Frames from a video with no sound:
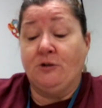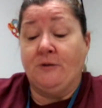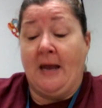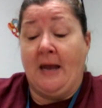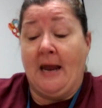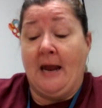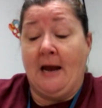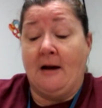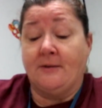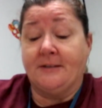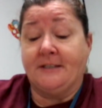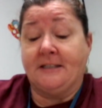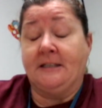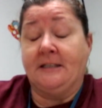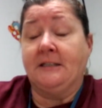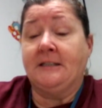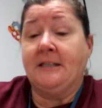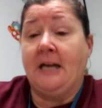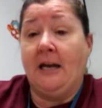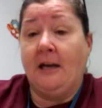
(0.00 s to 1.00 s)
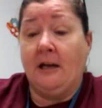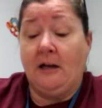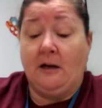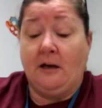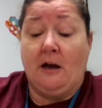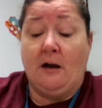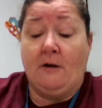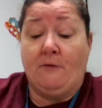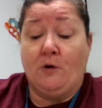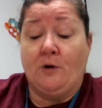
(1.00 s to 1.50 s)
the house and had taken
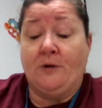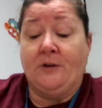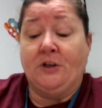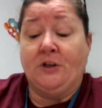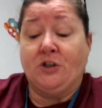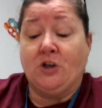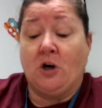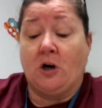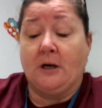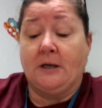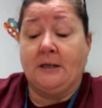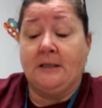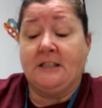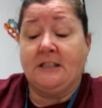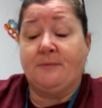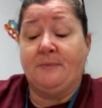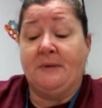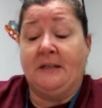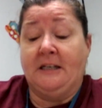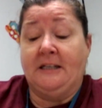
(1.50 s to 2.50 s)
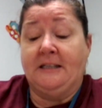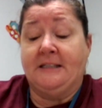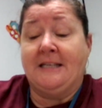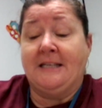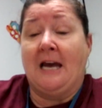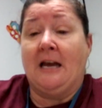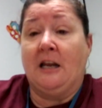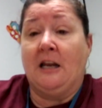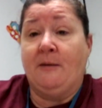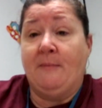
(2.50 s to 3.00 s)
cover in the darkness beneath
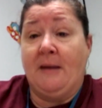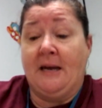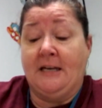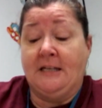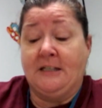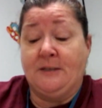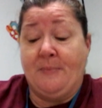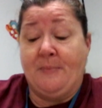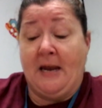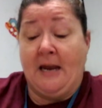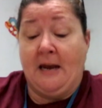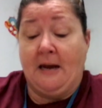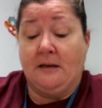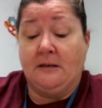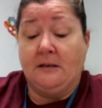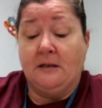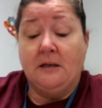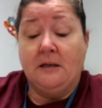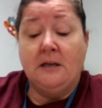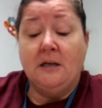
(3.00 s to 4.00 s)
Sally Mae's bed.